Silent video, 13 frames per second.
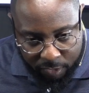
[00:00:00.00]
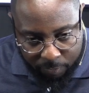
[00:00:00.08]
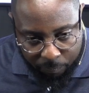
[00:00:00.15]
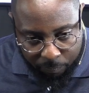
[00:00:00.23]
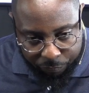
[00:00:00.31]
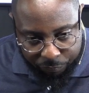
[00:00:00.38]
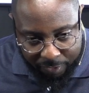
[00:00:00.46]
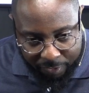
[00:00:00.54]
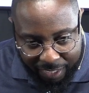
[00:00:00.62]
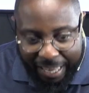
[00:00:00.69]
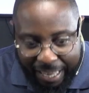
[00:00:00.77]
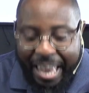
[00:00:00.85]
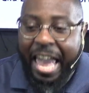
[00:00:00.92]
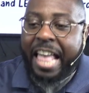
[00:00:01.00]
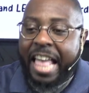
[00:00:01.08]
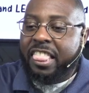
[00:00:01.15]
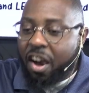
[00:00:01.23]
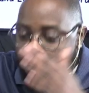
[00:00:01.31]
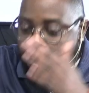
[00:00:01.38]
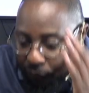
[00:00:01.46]
us,
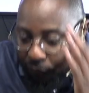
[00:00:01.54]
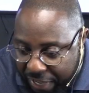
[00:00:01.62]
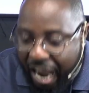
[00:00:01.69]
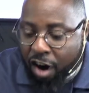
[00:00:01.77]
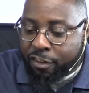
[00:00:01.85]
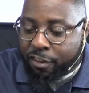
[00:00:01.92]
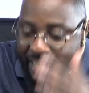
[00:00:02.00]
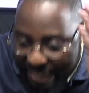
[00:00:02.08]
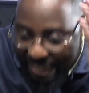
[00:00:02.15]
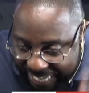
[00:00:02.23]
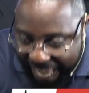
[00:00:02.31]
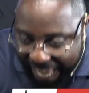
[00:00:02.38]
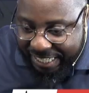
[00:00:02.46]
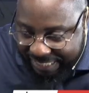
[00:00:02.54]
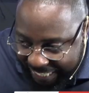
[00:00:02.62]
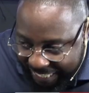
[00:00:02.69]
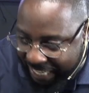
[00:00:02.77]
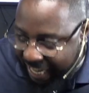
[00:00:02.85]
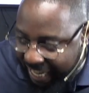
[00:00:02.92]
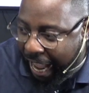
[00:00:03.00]
the very next
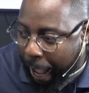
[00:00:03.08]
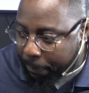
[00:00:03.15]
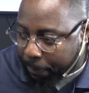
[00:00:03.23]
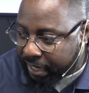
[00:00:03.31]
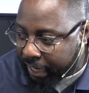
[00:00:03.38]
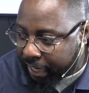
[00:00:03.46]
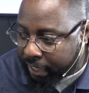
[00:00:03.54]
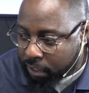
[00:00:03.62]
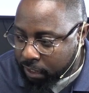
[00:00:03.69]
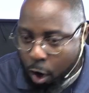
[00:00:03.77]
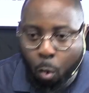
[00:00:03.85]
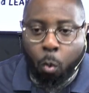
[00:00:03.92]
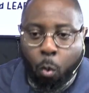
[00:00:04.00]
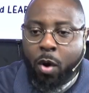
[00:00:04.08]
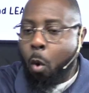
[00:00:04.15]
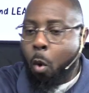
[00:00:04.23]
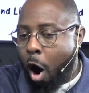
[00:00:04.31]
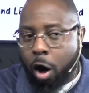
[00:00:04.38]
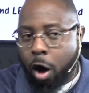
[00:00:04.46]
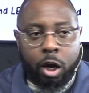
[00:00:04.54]
thing that happened is we
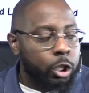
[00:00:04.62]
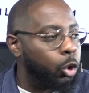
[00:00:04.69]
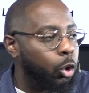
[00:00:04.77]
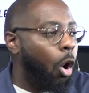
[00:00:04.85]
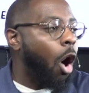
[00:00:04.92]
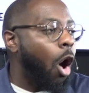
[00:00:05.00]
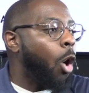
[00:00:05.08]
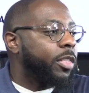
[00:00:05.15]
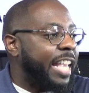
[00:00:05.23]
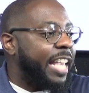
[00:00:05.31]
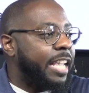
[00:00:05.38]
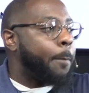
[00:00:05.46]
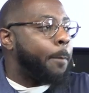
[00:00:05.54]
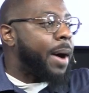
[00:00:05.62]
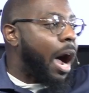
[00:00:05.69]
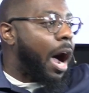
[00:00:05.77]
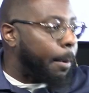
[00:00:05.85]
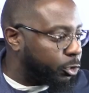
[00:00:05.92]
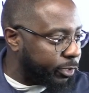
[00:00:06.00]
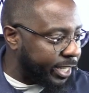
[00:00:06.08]
walked to a whole thing of
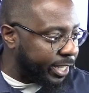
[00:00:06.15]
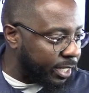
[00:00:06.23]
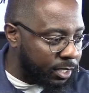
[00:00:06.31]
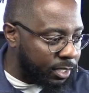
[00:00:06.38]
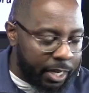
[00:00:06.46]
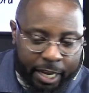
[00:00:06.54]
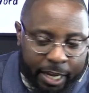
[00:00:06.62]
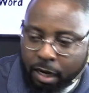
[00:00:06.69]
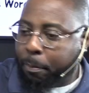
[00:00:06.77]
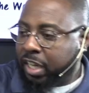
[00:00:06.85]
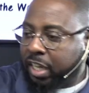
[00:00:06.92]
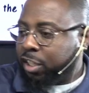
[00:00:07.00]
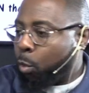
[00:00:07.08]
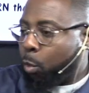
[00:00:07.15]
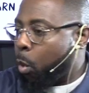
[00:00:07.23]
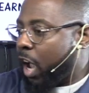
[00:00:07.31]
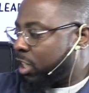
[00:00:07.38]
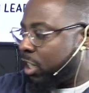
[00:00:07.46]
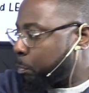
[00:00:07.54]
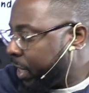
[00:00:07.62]
palm trees and a bunch of
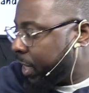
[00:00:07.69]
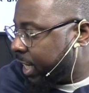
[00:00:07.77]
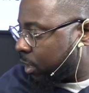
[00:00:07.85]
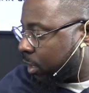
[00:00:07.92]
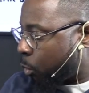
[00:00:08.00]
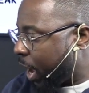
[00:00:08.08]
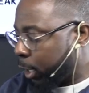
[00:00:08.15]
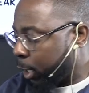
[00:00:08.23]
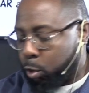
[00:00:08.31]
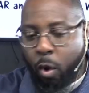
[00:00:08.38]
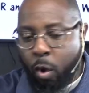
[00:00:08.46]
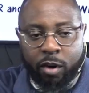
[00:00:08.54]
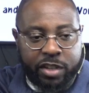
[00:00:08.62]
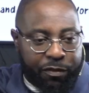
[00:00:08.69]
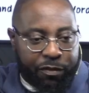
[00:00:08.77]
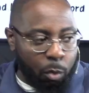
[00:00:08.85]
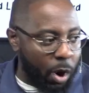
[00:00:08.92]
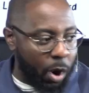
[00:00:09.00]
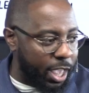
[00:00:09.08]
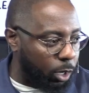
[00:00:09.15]
uh, springs of wells, twelve
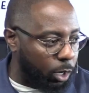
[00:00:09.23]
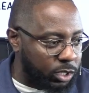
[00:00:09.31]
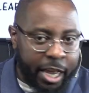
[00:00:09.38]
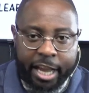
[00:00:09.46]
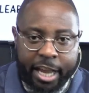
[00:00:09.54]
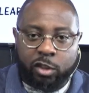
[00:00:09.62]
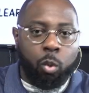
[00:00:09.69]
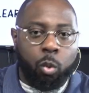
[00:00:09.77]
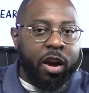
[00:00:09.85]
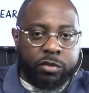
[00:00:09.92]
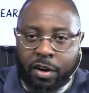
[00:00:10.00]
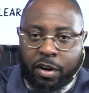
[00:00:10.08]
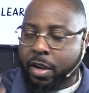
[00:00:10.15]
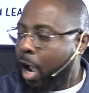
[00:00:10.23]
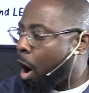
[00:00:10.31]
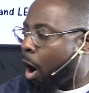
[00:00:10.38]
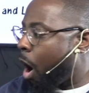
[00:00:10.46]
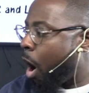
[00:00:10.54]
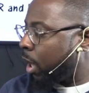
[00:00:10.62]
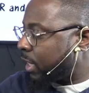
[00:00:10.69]
different wells and twelve different,
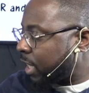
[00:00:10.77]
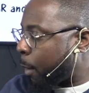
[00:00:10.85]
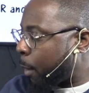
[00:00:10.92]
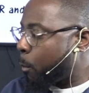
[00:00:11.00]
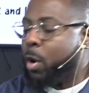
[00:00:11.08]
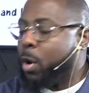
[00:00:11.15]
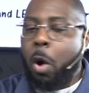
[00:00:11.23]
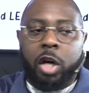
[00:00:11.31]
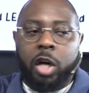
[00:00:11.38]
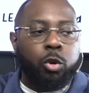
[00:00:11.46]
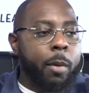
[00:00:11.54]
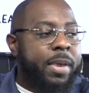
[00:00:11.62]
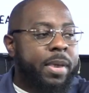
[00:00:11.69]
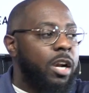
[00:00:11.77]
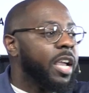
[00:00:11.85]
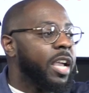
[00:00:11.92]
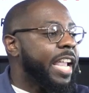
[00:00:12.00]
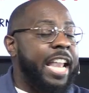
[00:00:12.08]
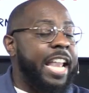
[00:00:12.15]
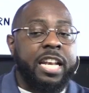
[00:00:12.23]
all this stuff. We walked to a middle,
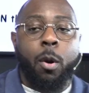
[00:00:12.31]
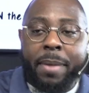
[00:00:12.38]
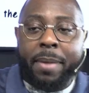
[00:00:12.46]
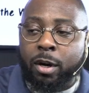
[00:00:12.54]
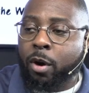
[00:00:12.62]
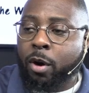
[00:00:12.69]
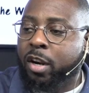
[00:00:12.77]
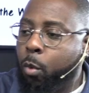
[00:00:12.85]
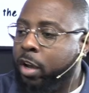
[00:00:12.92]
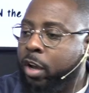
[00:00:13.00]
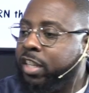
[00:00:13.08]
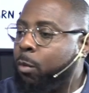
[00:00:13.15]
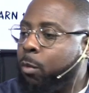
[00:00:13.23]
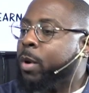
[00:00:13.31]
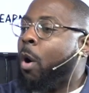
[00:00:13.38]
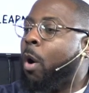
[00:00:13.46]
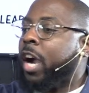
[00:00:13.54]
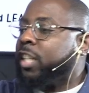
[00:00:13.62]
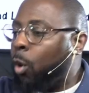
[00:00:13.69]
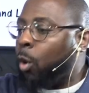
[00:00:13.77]
in the middle of the wilderness, we
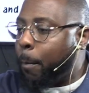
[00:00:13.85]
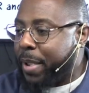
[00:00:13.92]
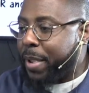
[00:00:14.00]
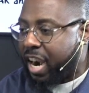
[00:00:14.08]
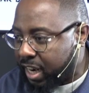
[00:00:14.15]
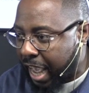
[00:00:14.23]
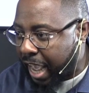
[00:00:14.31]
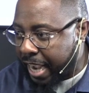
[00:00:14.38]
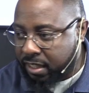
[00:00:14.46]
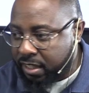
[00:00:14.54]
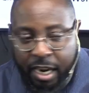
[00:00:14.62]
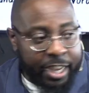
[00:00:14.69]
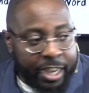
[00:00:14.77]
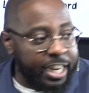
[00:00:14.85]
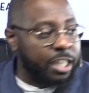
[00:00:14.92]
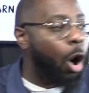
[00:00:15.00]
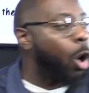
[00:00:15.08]
walk into a paradise. This